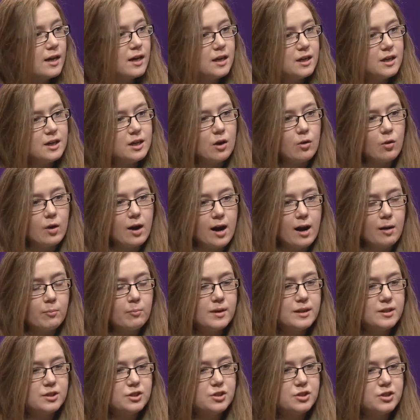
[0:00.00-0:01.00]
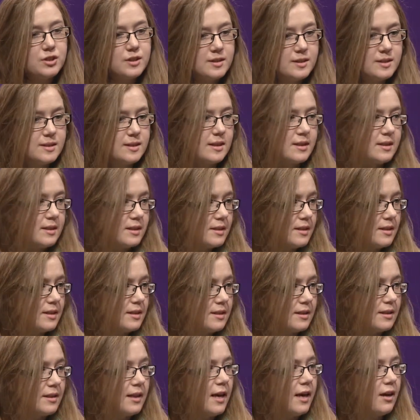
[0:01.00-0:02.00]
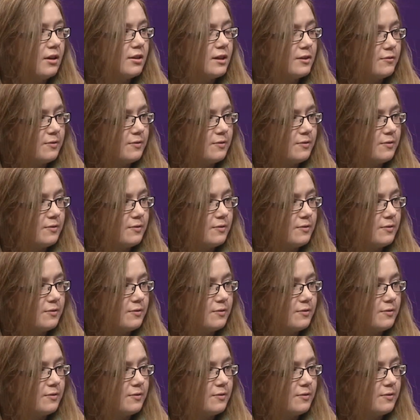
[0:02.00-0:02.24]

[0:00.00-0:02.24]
you know, how much distance is allowed.